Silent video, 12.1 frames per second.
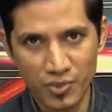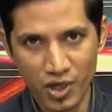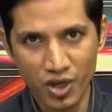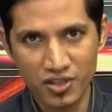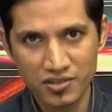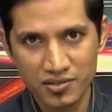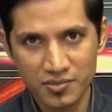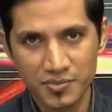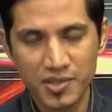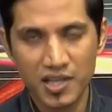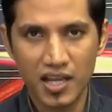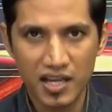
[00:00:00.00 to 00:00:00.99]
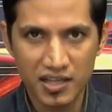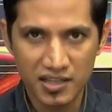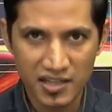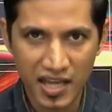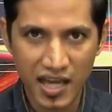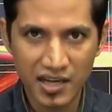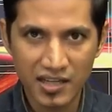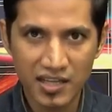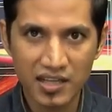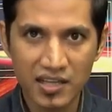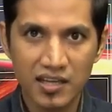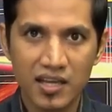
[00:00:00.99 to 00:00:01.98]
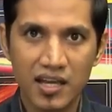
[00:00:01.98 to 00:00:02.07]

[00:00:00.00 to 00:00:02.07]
because in reality